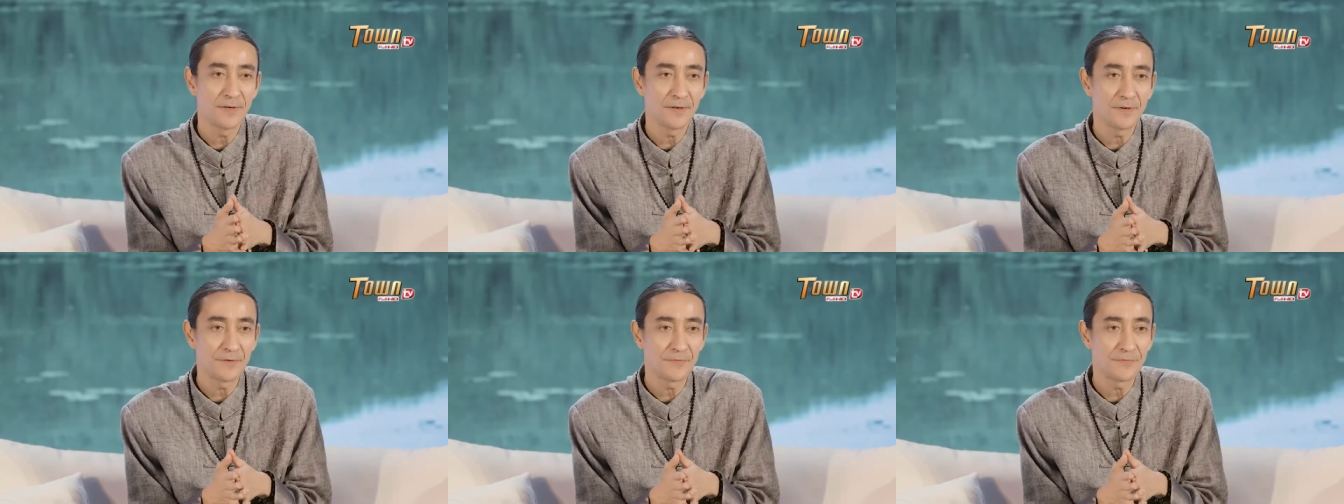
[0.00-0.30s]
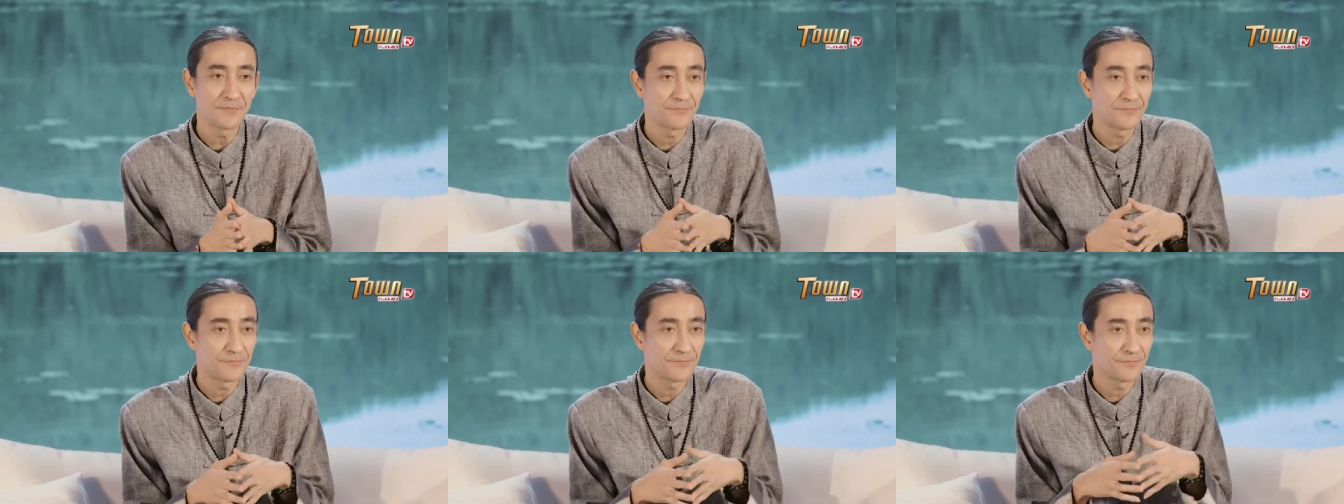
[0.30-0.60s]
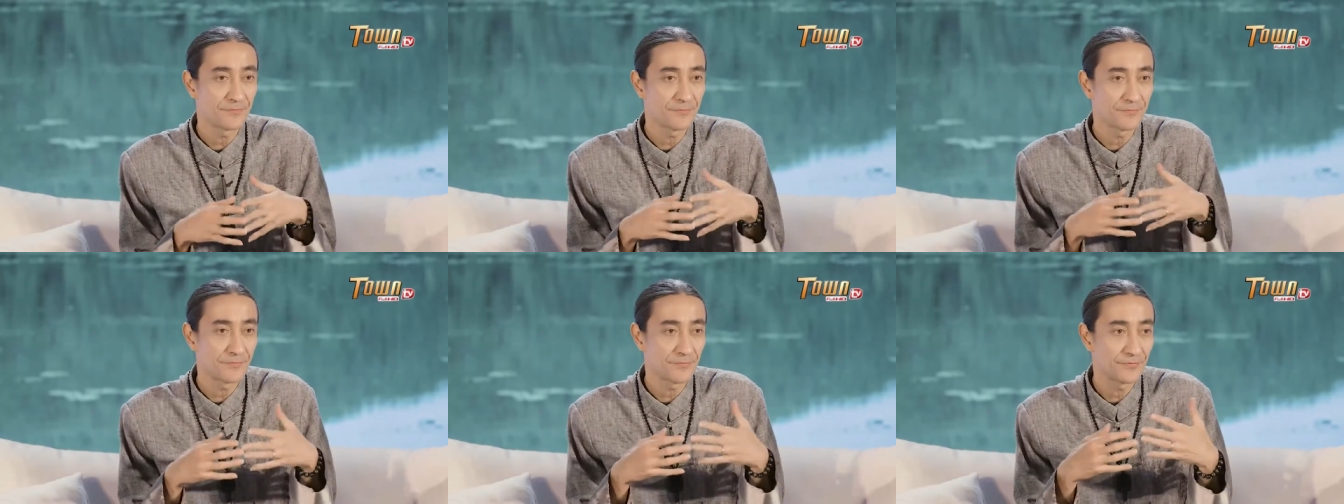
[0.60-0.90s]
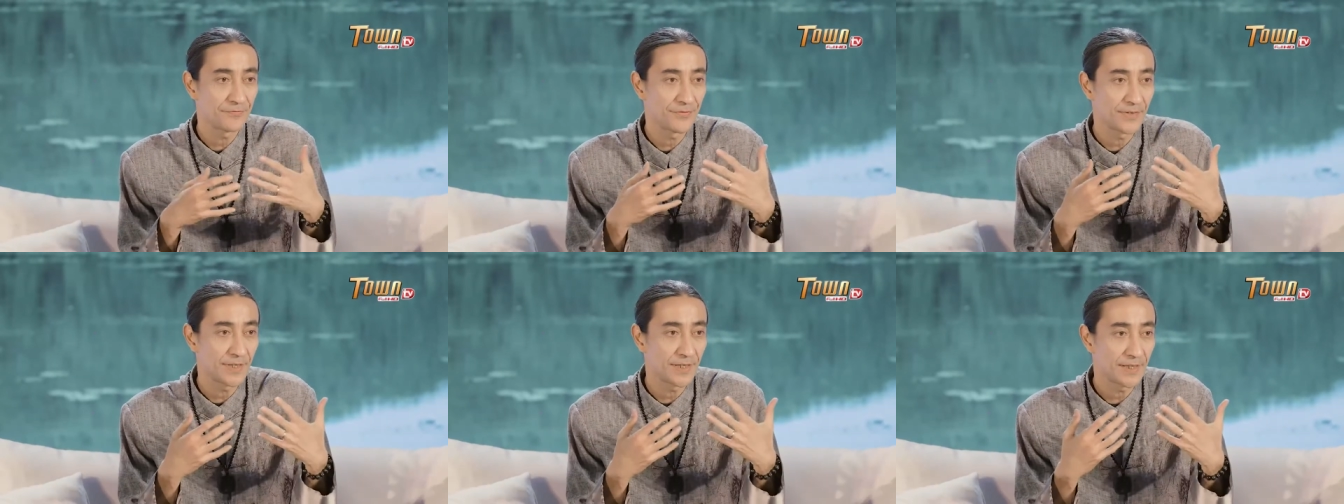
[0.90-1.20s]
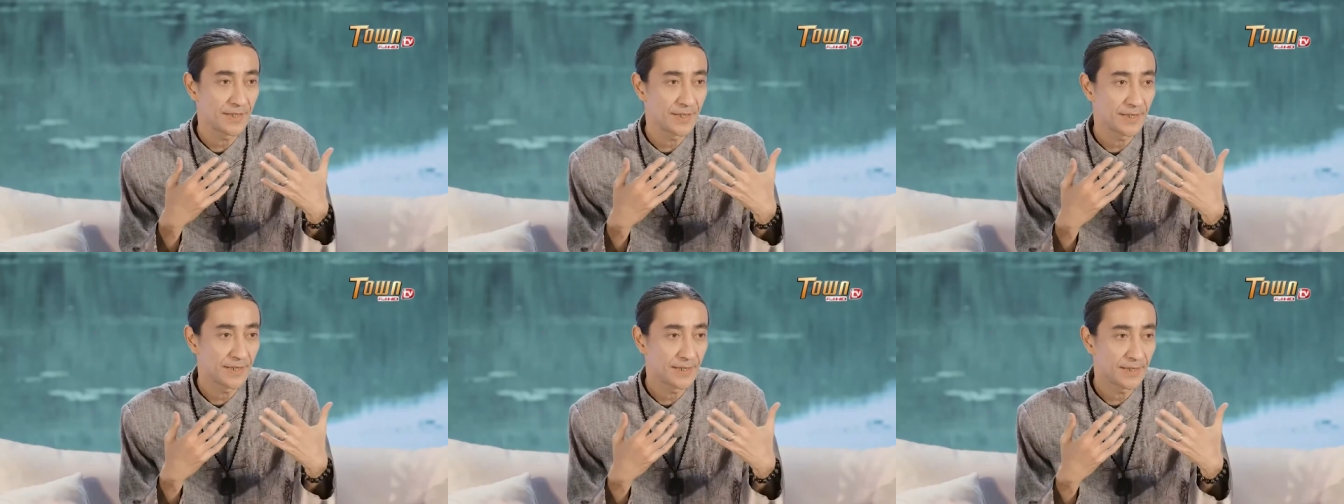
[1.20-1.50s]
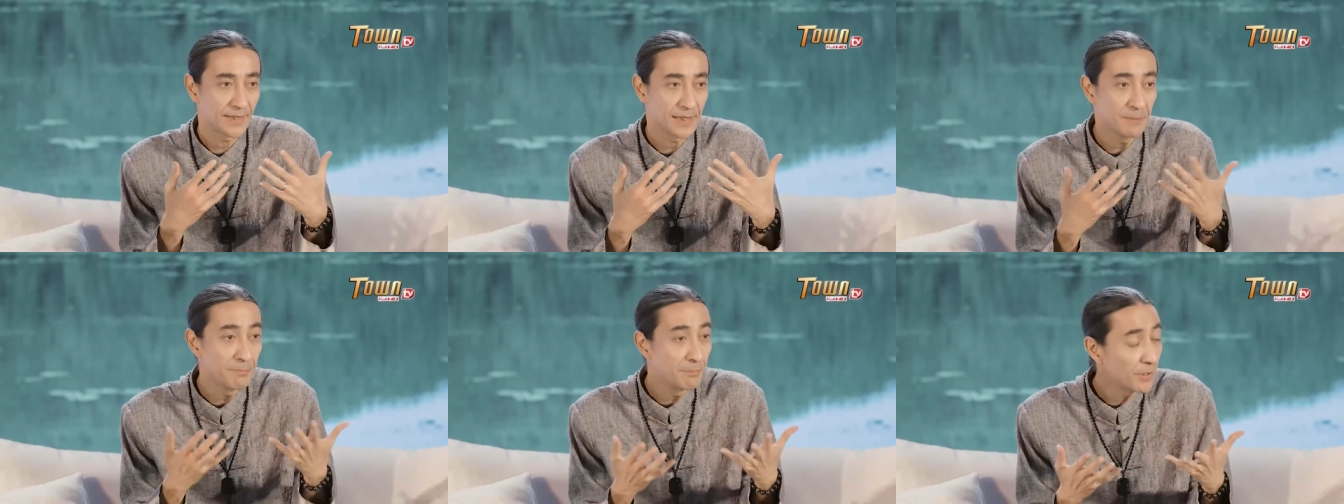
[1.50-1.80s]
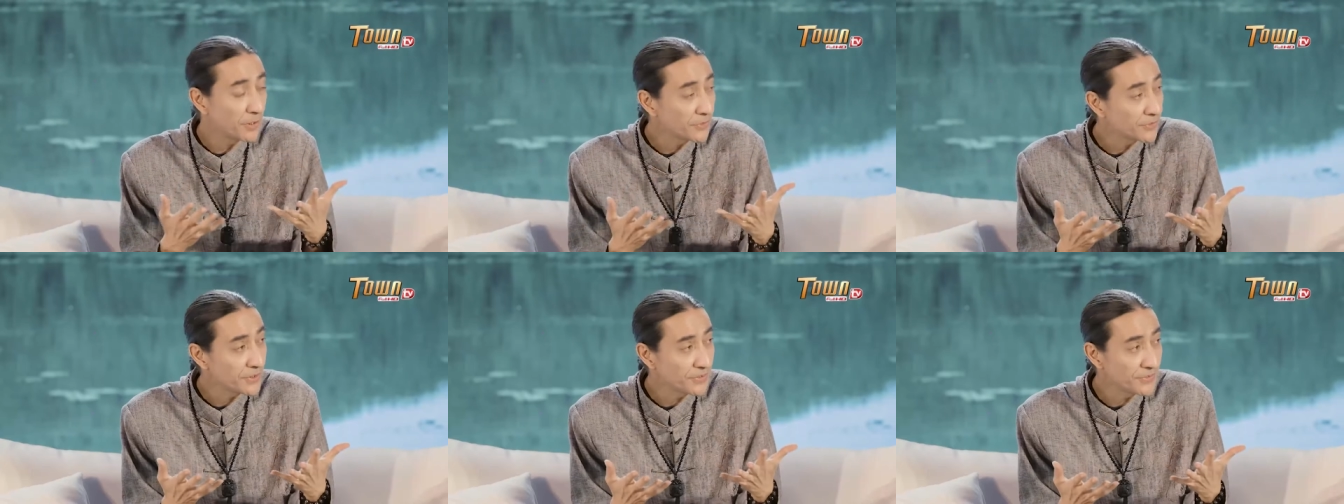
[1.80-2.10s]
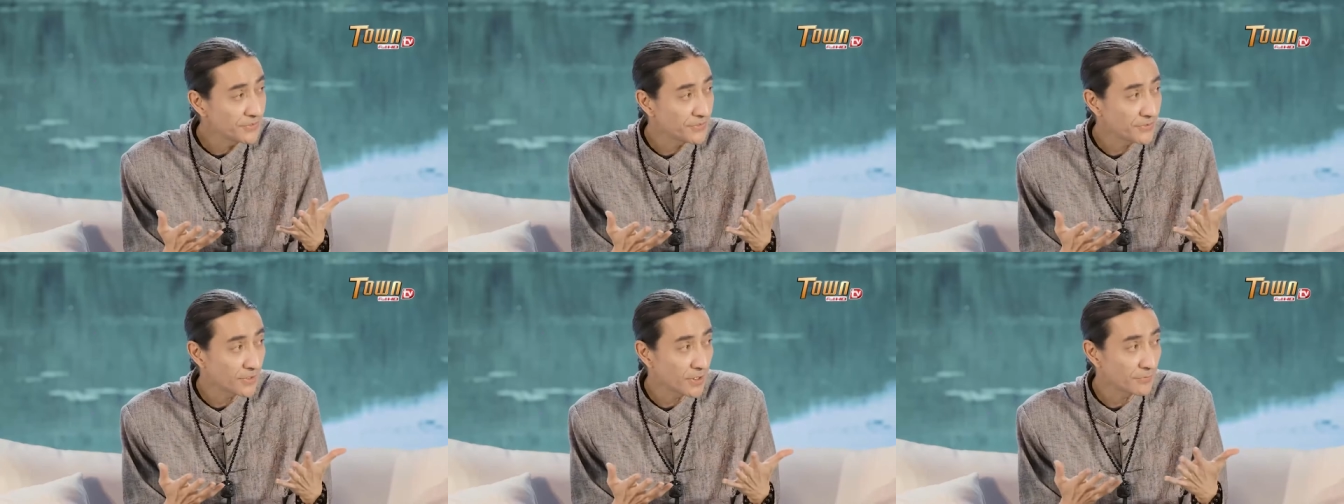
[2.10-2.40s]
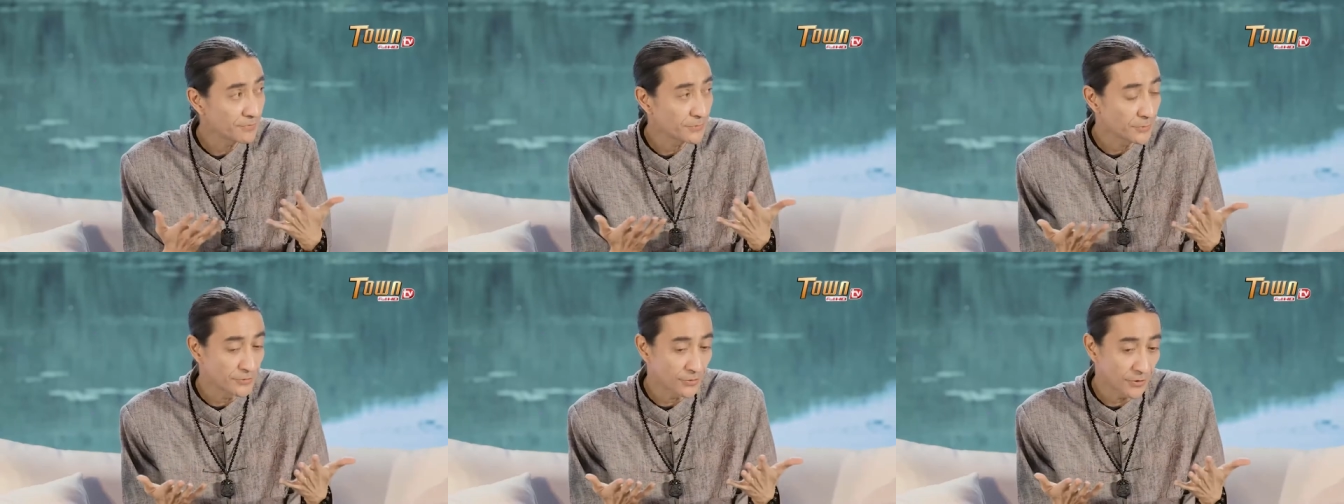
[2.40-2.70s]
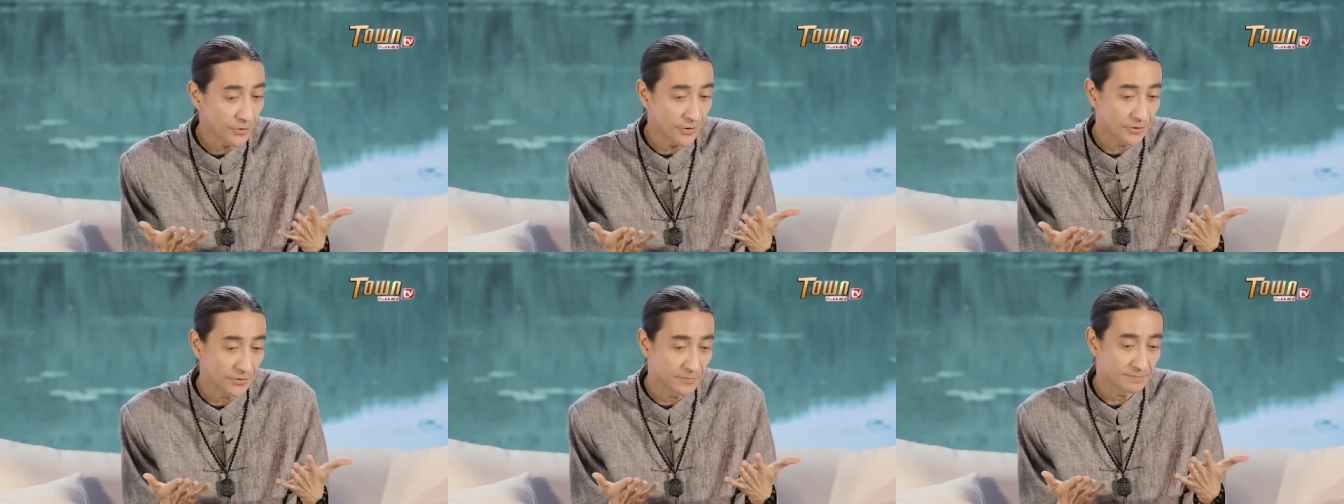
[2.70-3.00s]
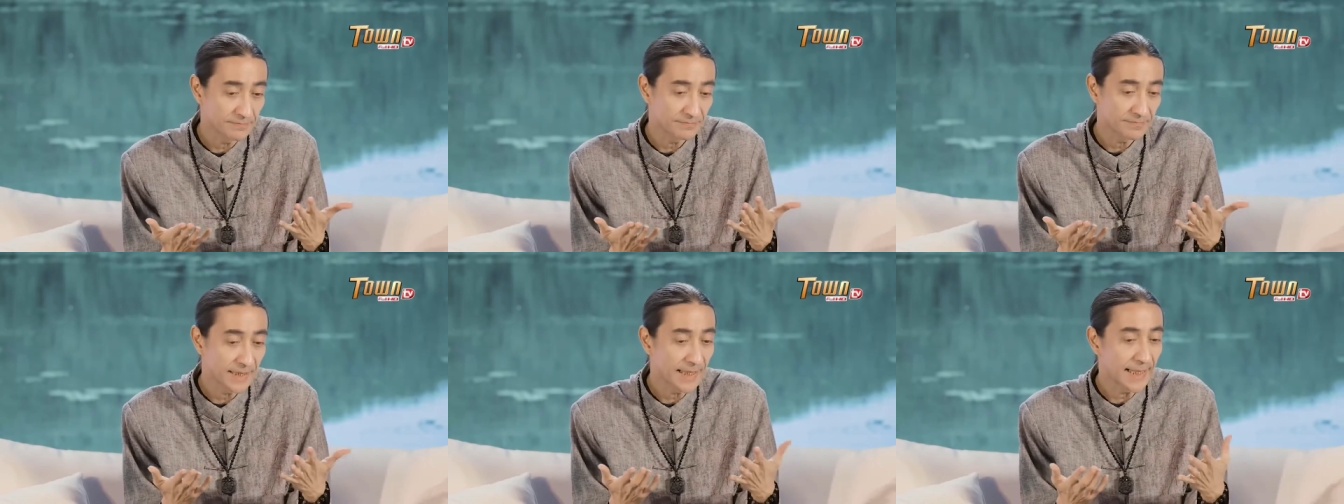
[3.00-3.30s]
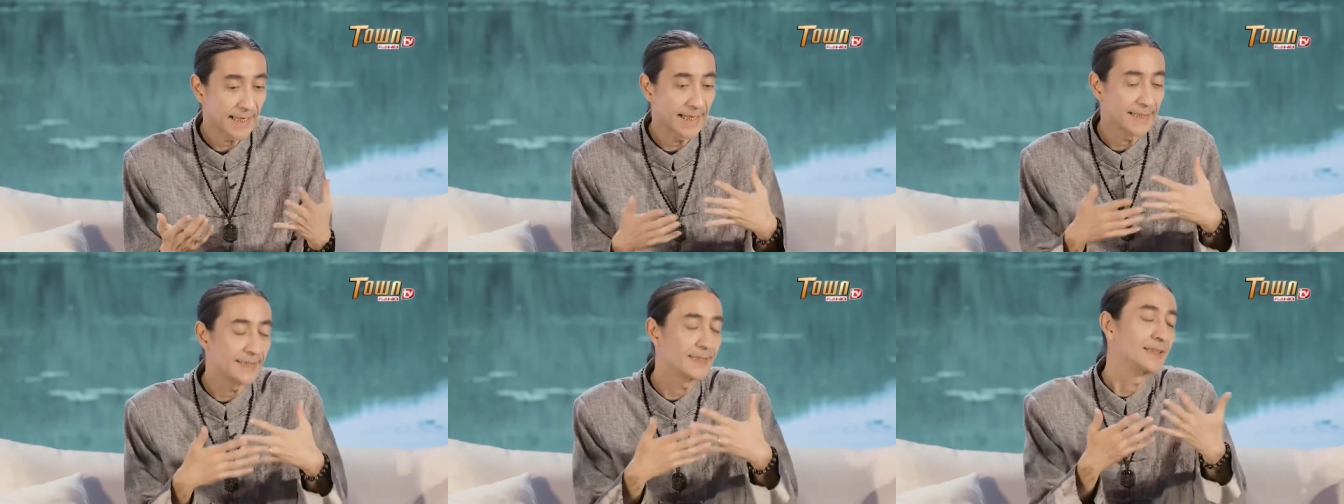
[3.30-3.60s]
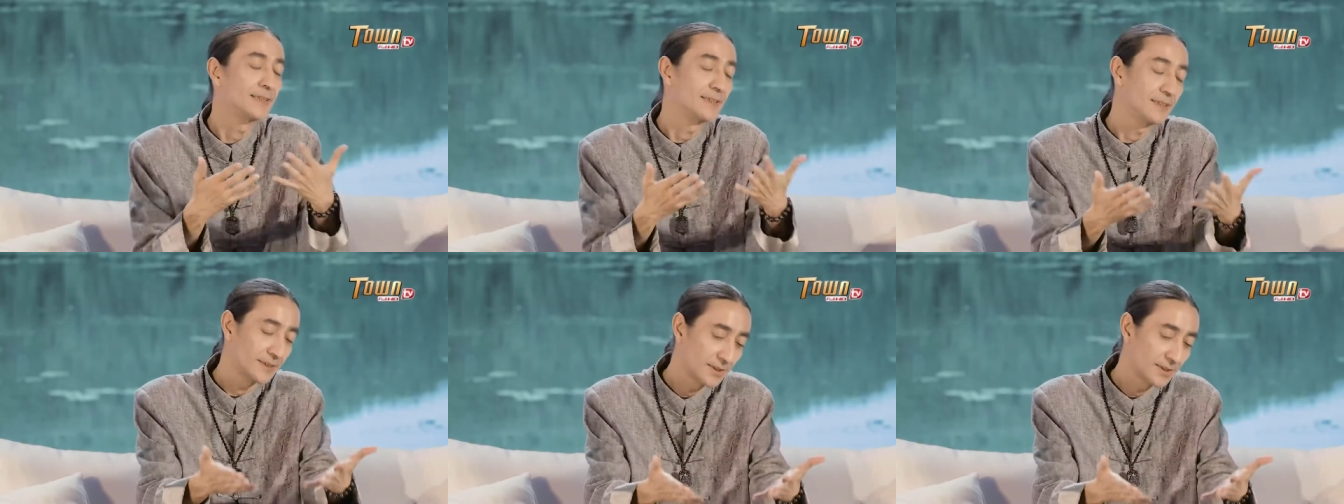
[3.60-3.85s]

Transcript: of the importance of the door and